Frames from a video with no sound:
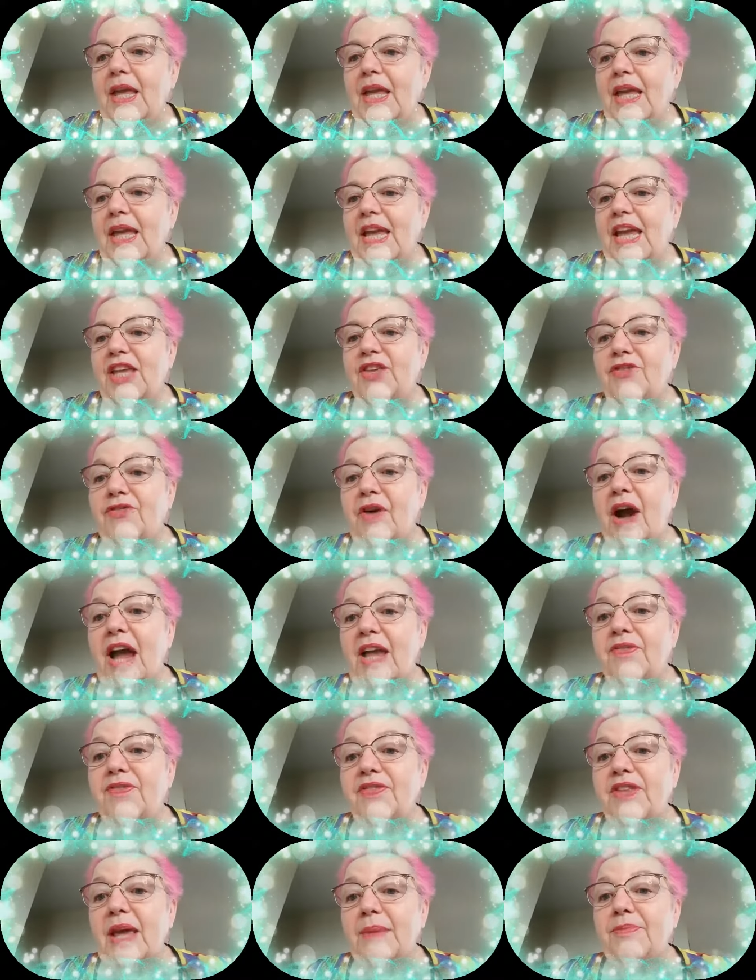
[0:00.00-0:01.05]
It's 5
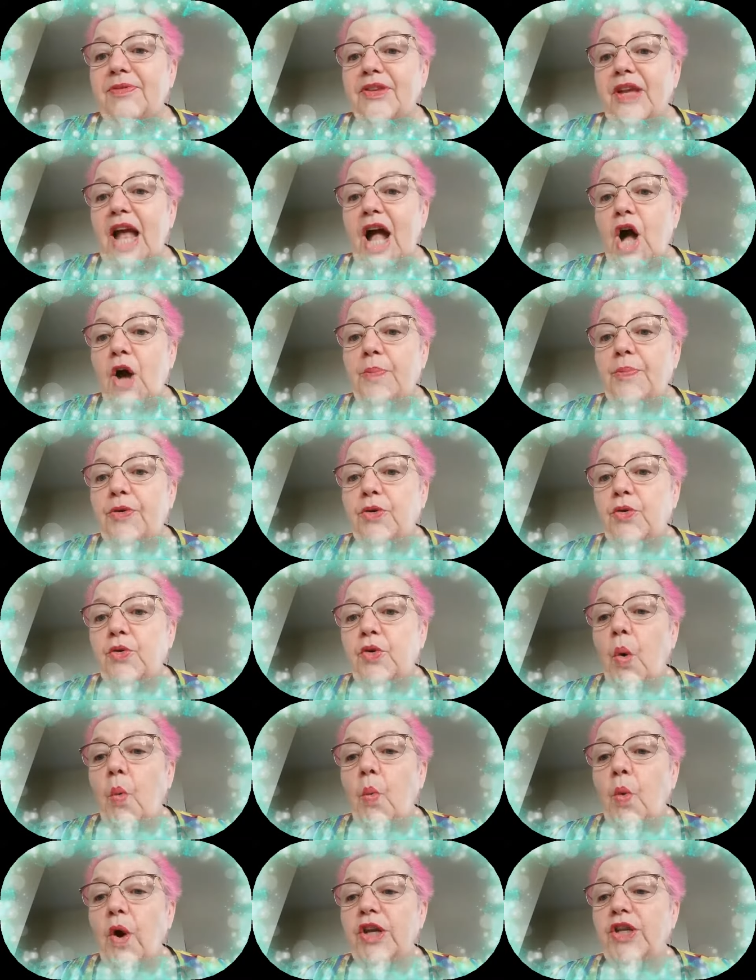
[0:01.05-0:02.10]
steps to help you
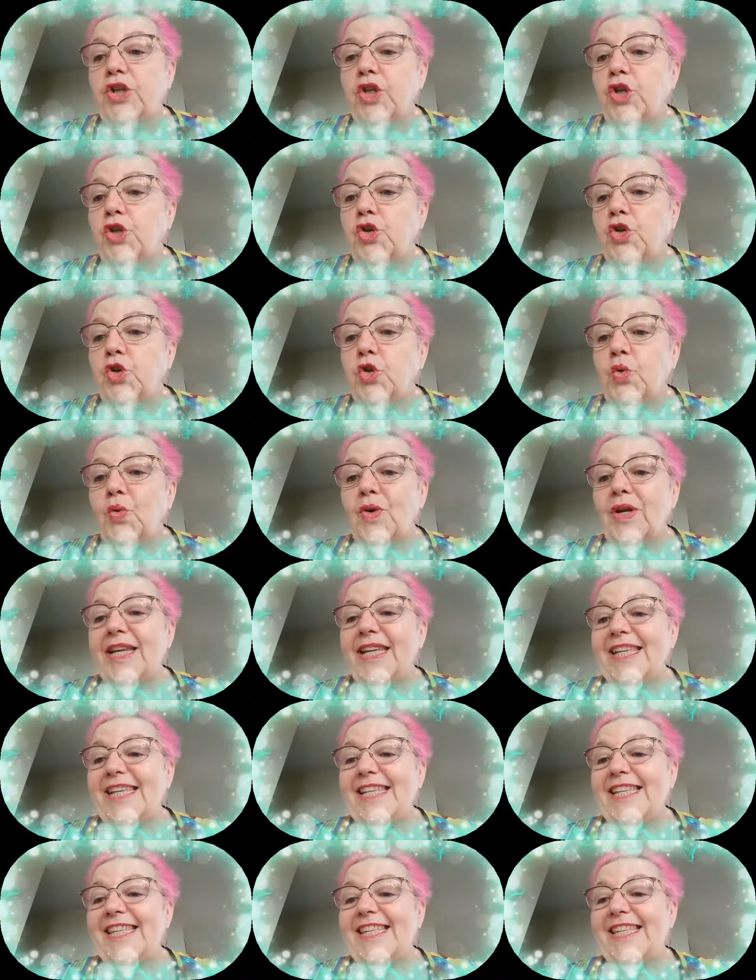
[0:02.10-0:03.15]
what to do
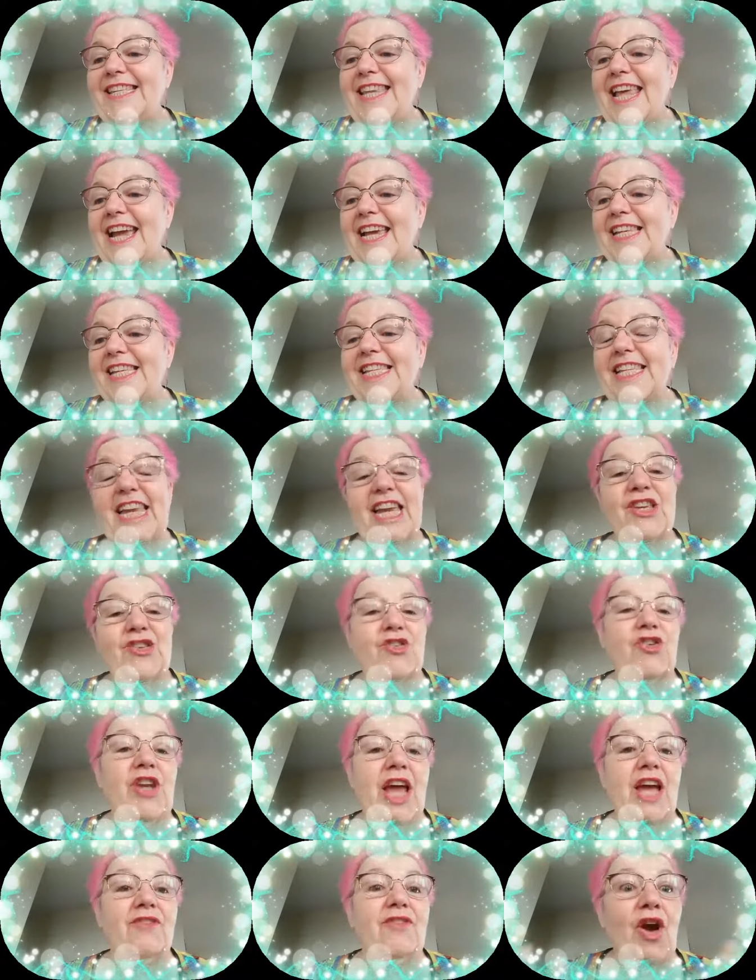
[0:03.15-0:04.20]
next in your
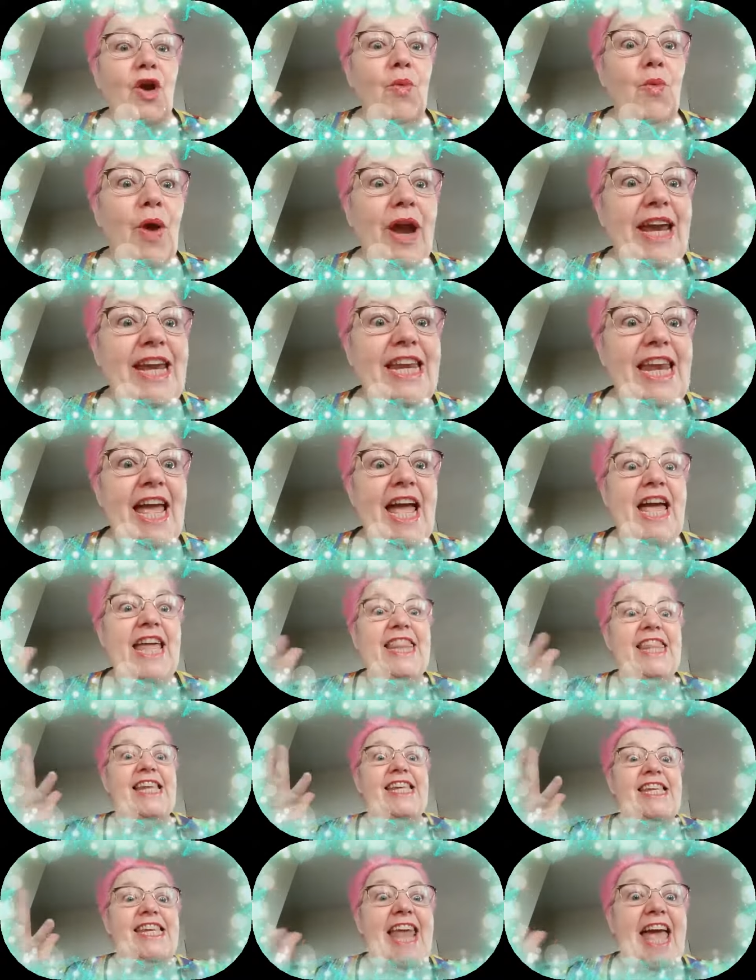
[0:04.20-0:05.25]
life, right? The
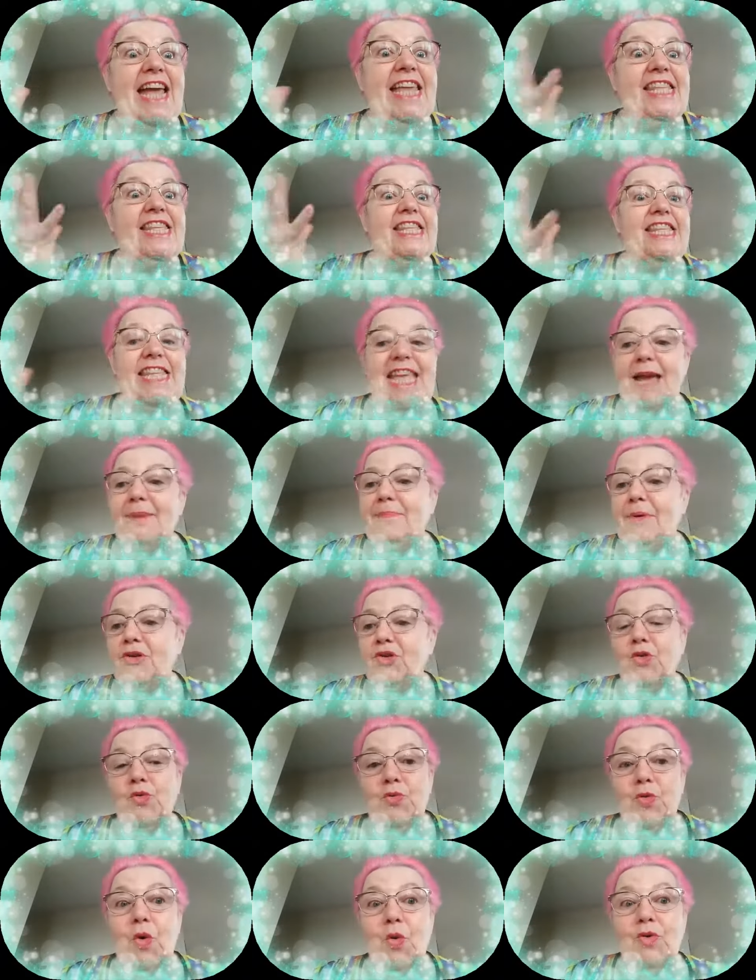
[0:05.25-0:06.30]
next step on your
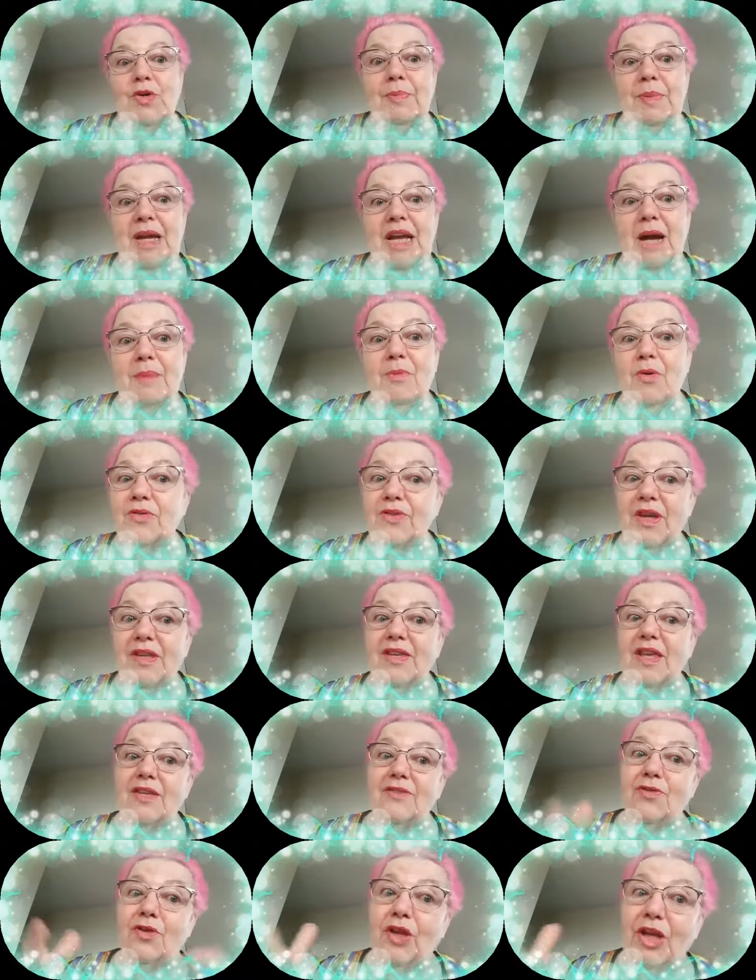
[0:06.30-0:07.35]
road to become more
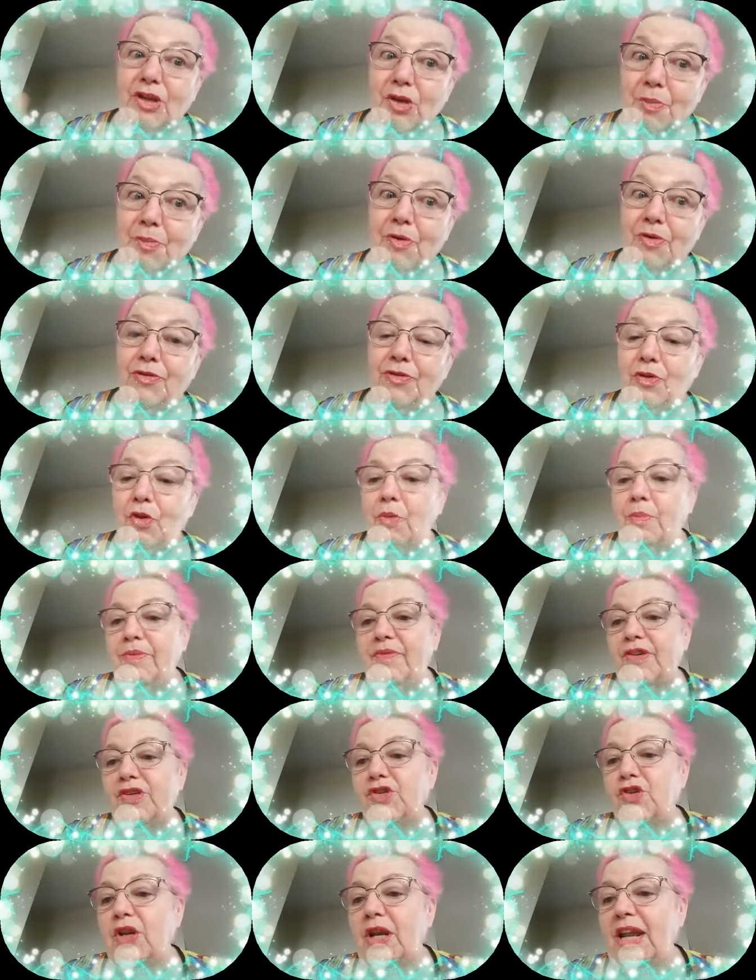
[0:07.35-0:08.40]
successful in your personal and
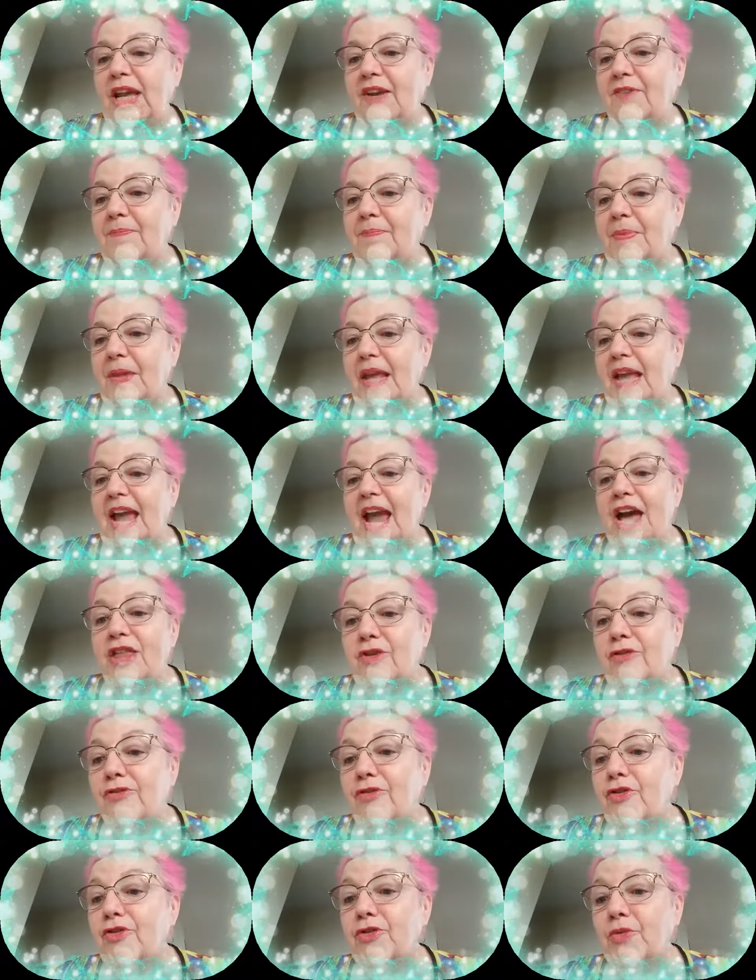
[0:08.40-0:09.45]
professional life. And the
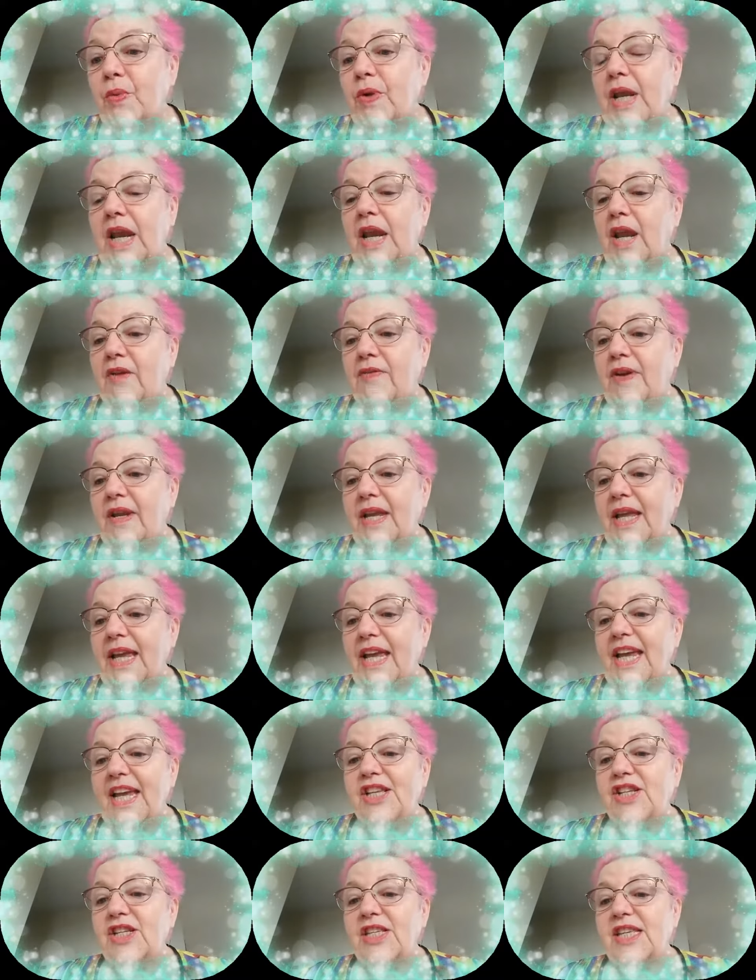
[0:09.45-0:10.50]
first one, I love it.
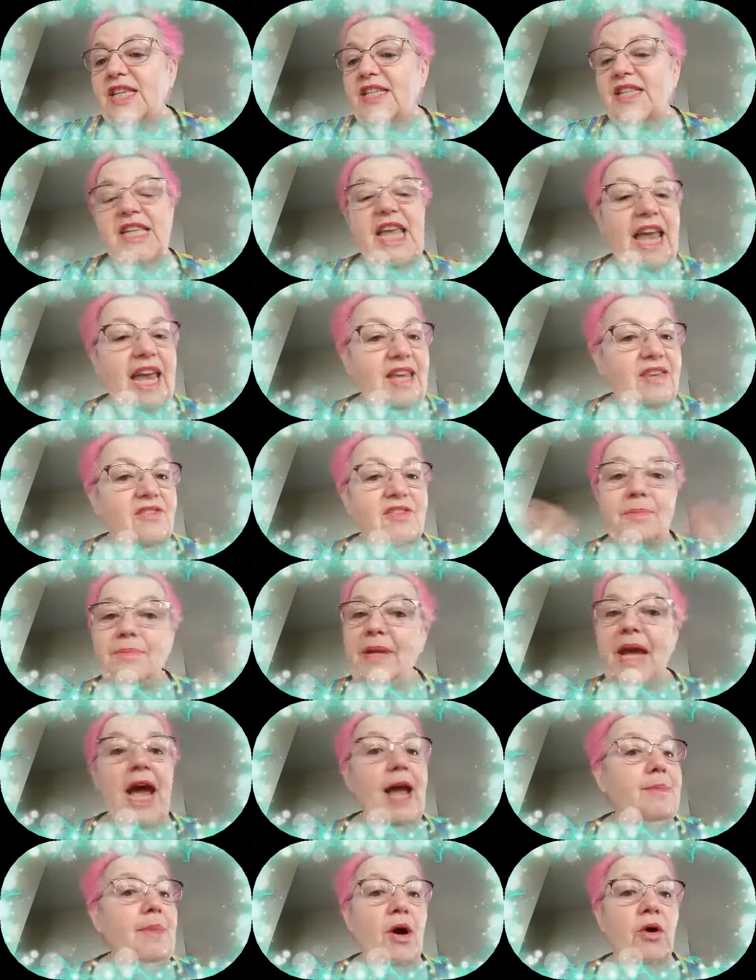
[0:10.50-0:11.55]
It just says take some
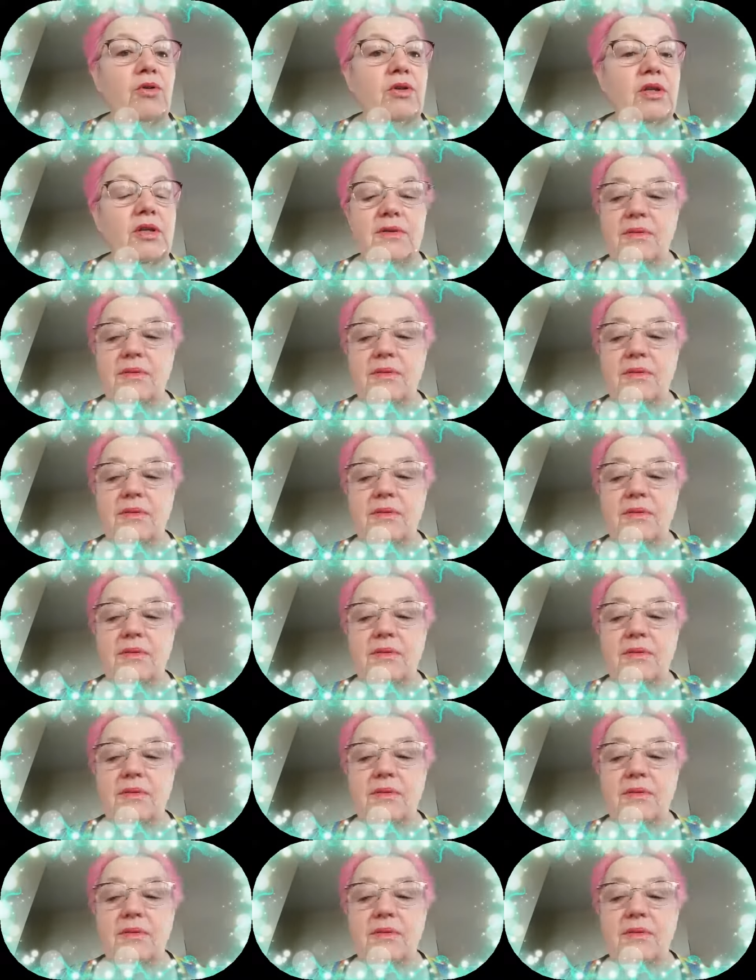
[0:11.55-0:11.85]
time out.